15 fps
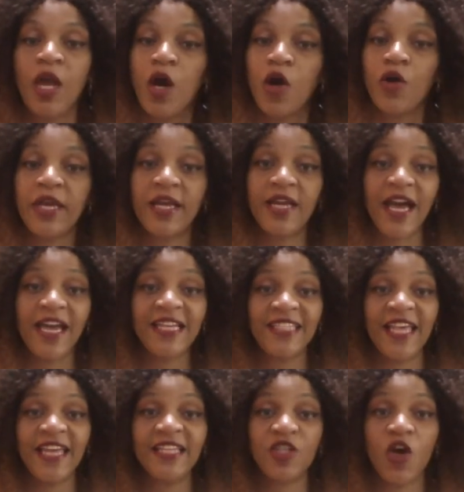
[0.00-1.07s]
Okay, guys,
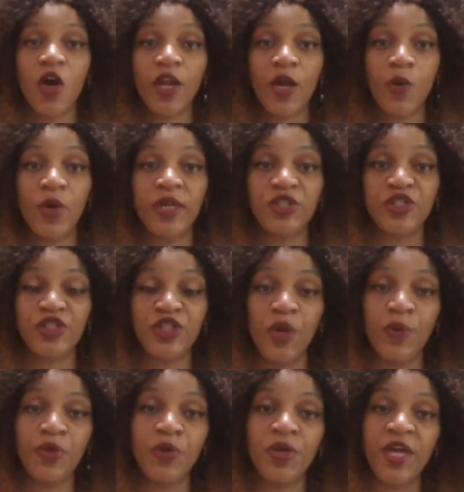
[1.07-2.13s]
that is all I wanted to share
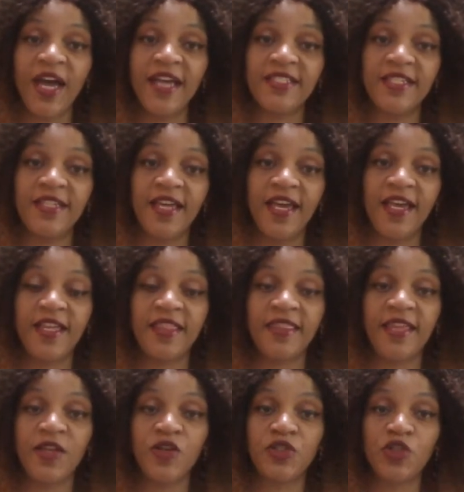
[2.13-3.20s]
with you guys today.
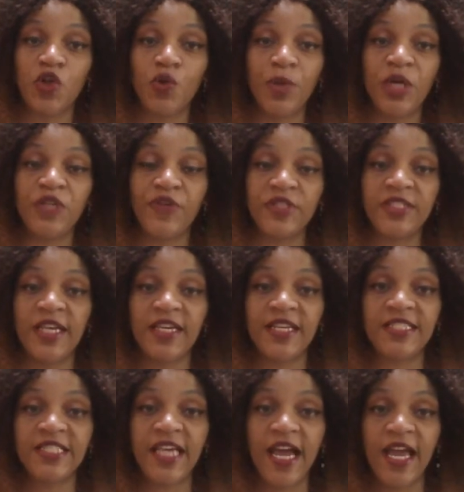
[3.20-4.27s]
Thank you so much for taking the
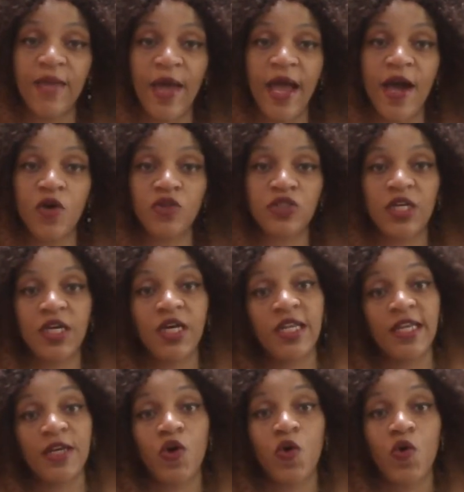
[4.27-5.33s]
time out to
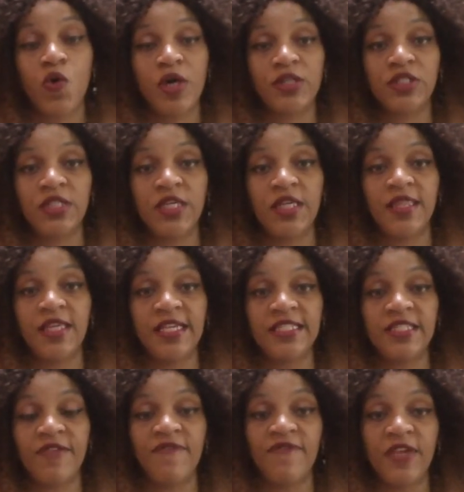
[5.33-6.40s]
click on to this
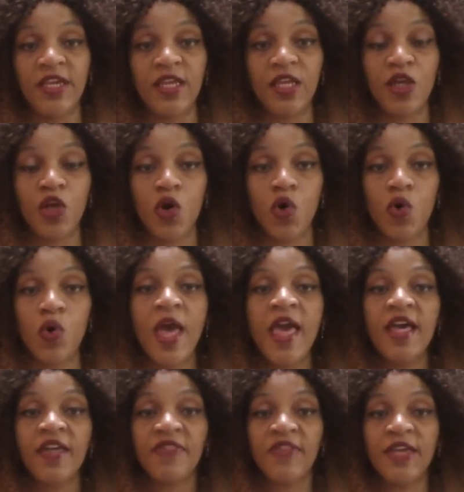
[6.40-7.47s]
video.
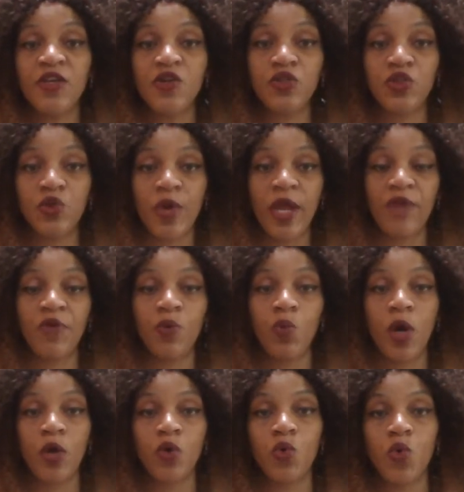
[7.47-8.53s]
Thank you to
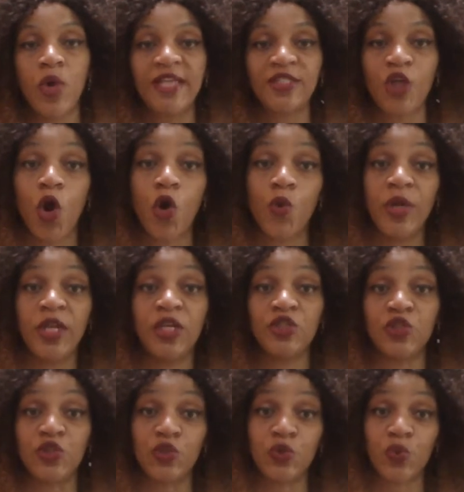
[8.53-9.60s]
everyone who has already
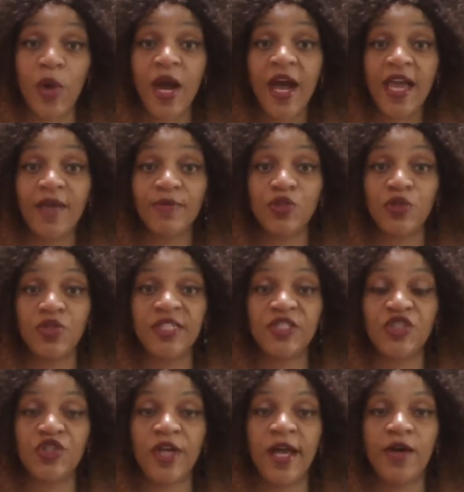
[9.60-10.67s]
subscribed to this
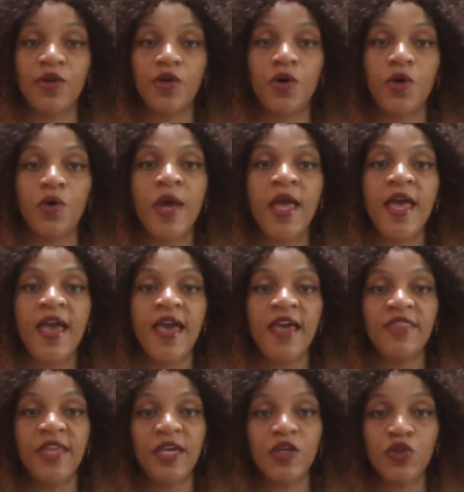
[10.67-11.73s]
channel. And
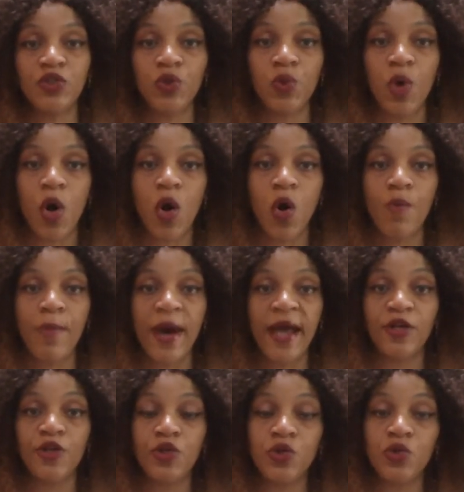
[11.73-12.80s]
thank you to all my
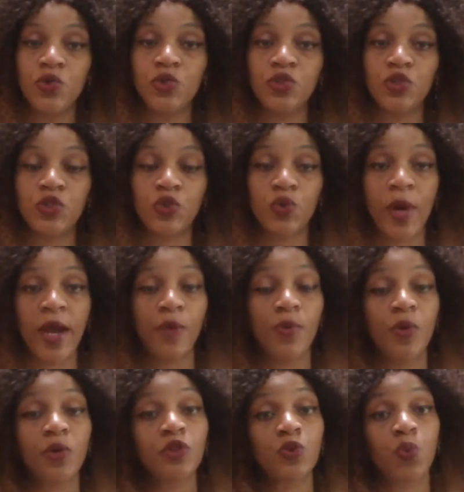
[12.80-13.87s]
new
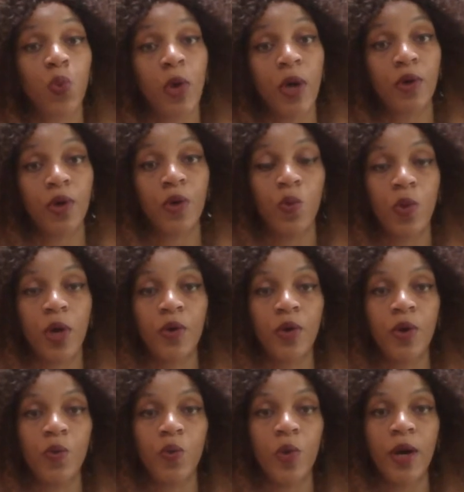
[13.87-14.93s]
subscribers. Welcome,
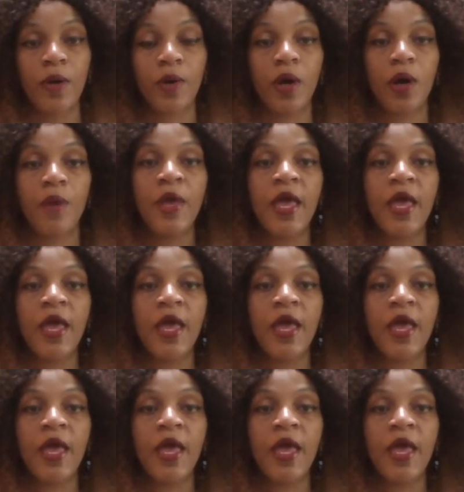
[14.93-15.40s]
welcome, welcome.